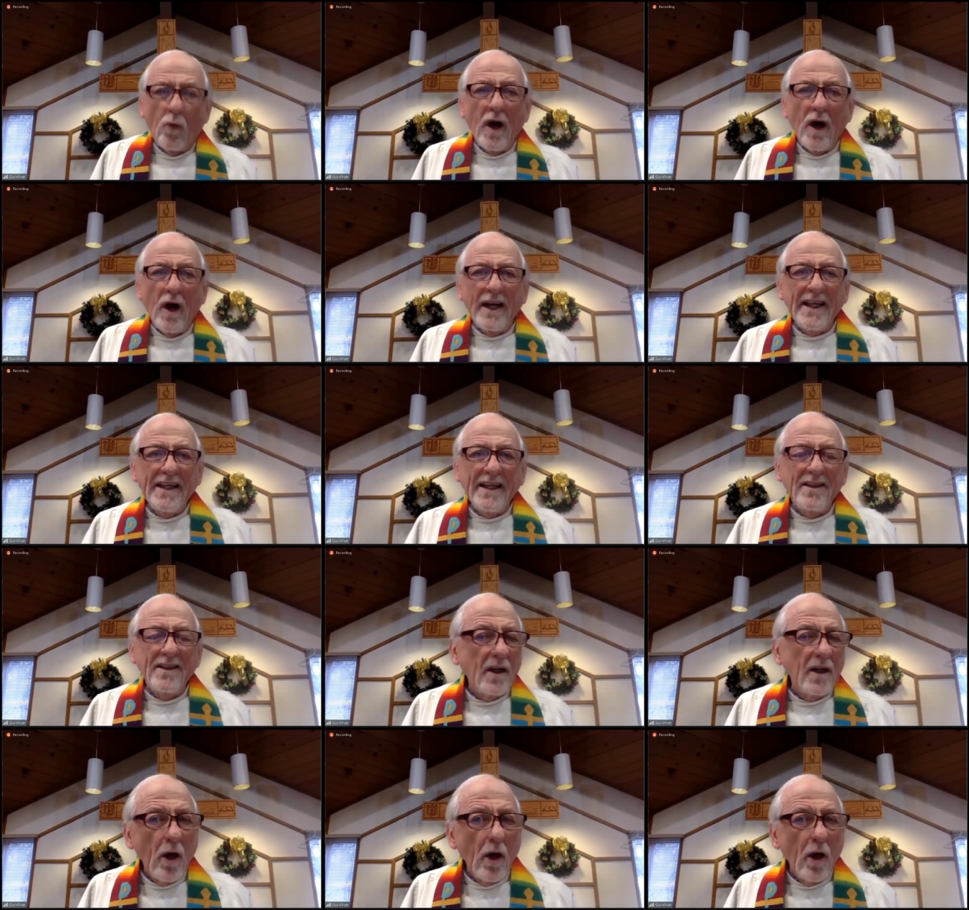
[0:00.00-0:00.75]
wanting
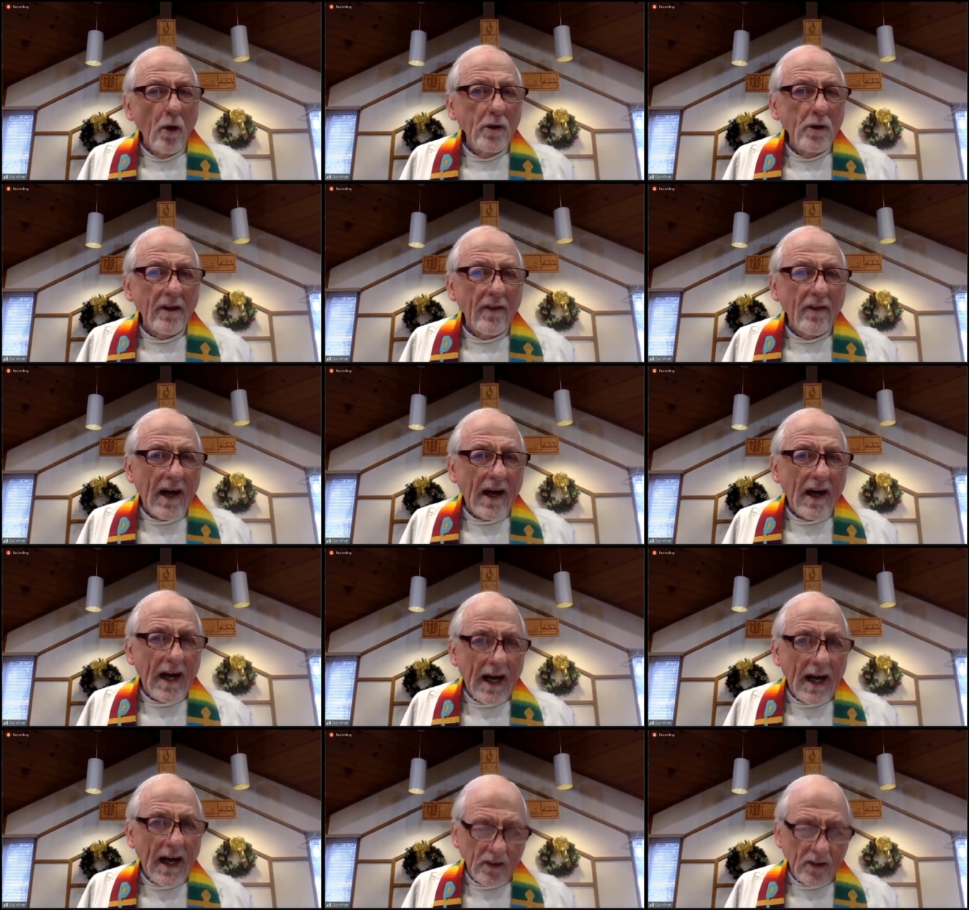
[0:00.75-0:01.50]
to go to the
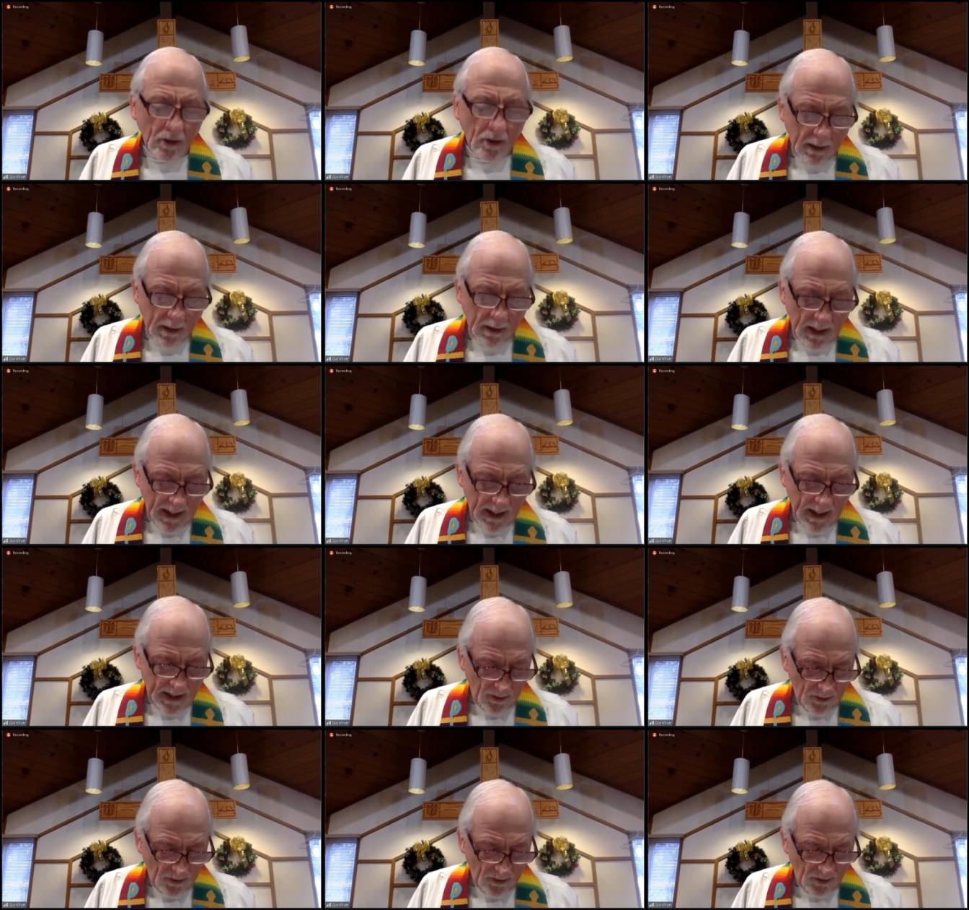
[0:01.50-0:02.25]
highest
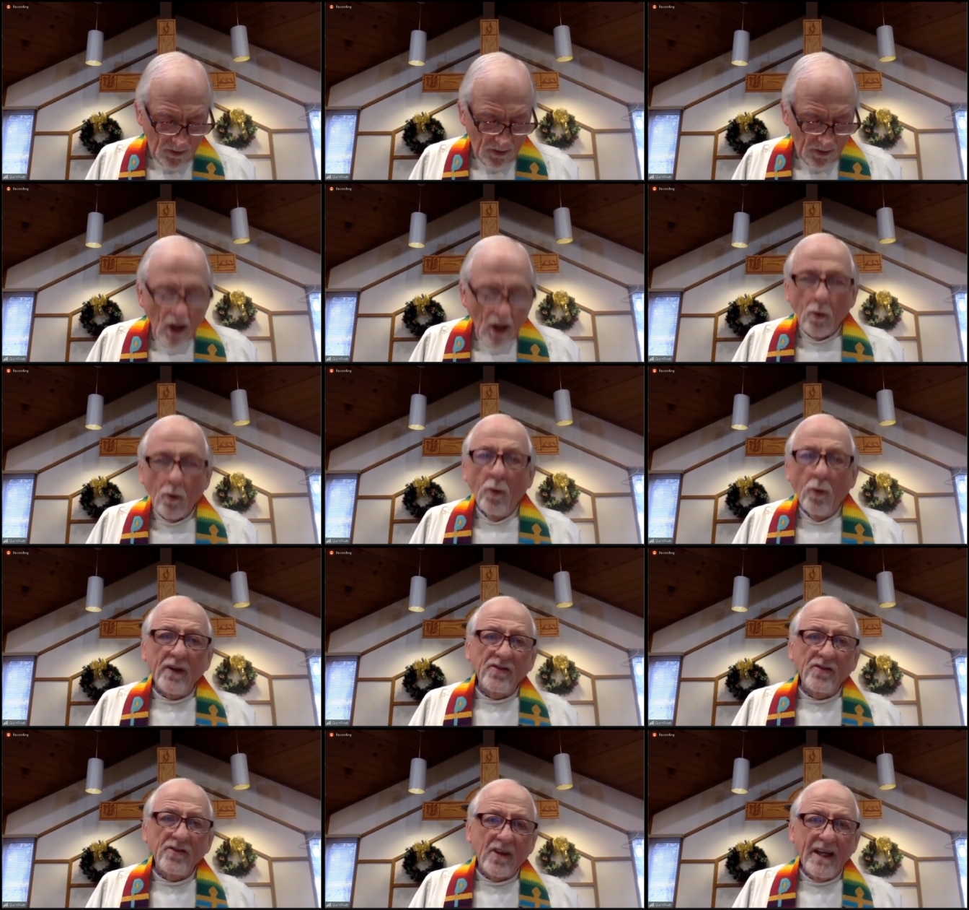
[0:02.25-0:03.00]
place,
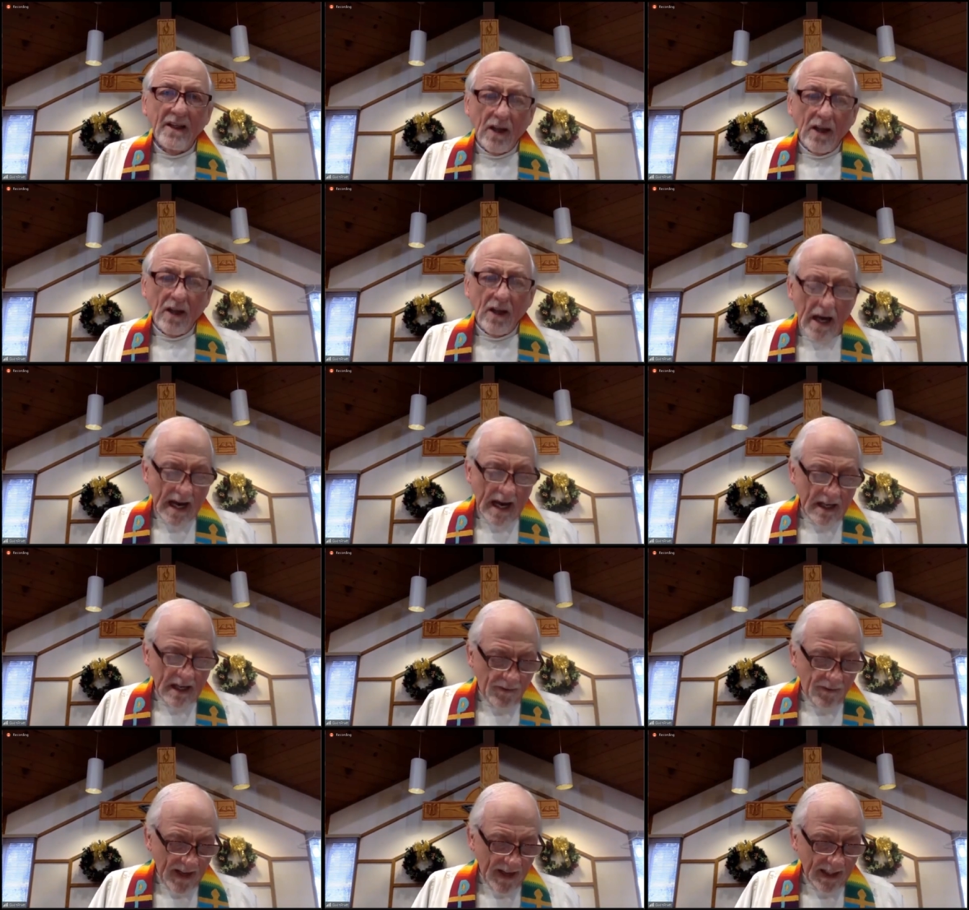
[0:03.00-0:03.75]
risking
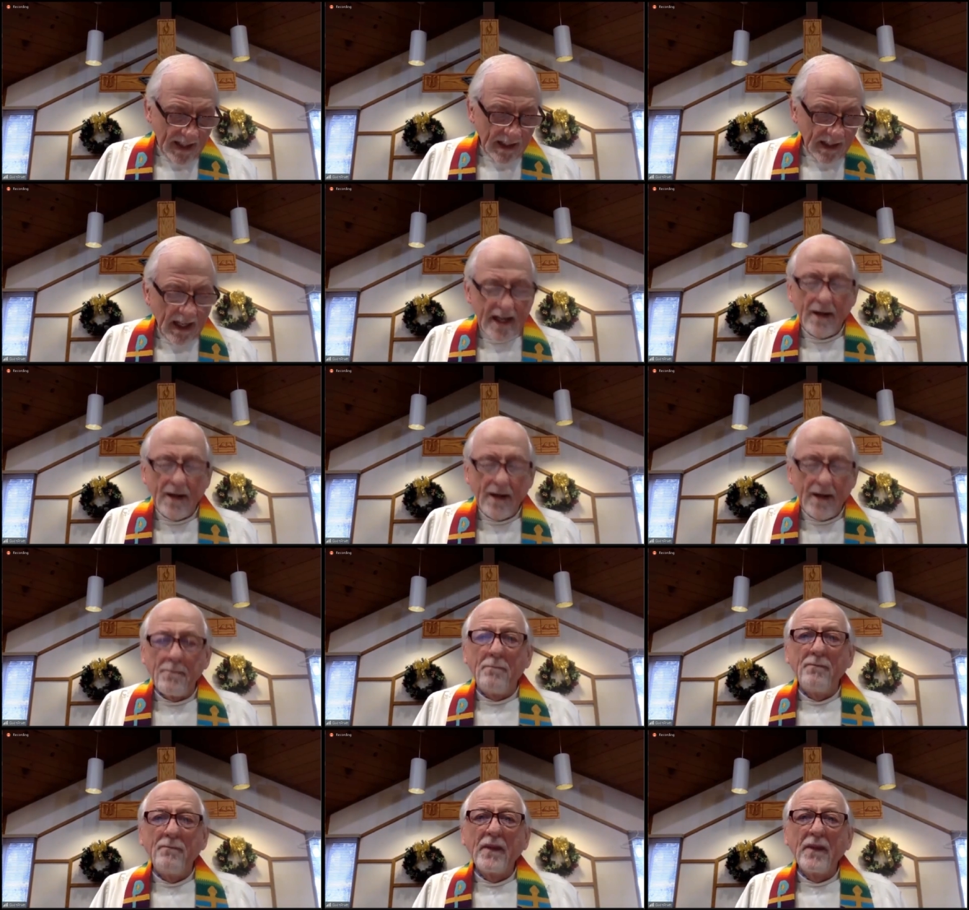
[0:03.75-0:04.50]
life and
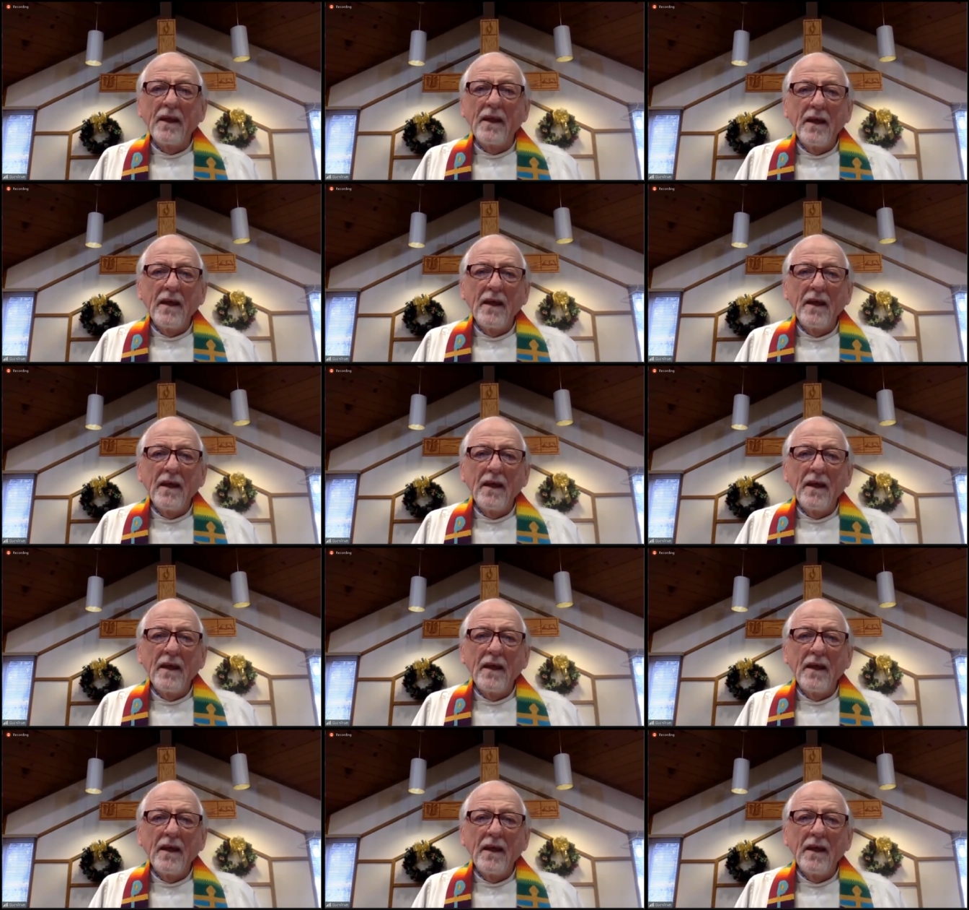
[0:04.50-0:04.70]
limb?